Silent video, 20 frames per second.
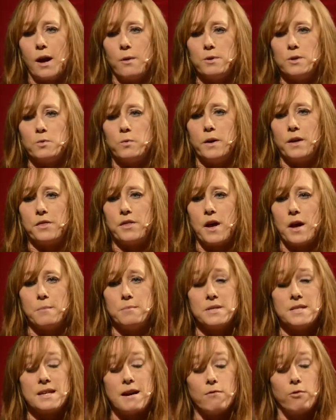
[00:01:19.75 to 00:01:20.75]
I was with
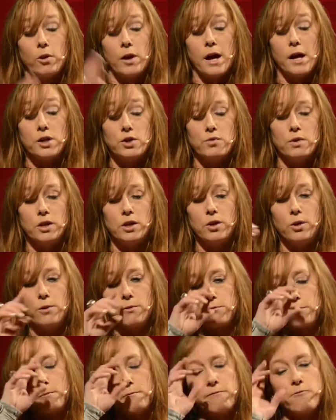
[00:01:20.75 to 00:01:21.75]
several hundred
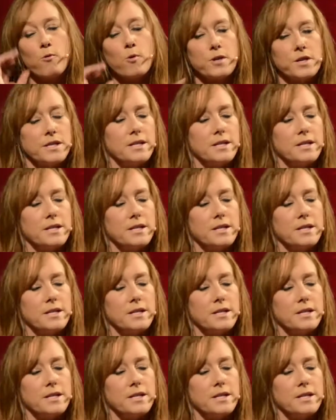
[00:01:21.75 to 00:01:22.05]
youth from 4